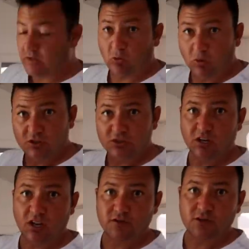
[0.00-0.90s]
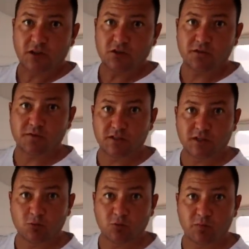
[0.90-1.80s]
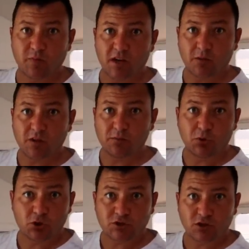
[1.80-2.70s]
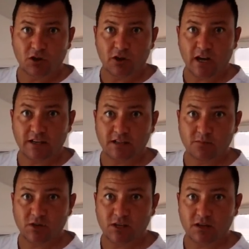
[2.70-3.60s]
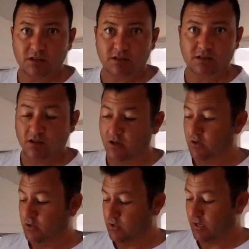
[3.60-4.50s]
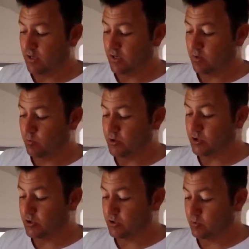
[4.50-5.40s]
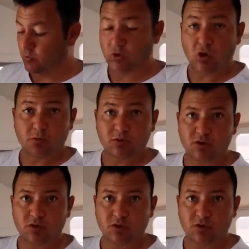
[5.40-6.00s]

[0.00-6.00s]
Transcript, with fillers: all the life jackets are fitted with PLB, personal locating beacons, which will come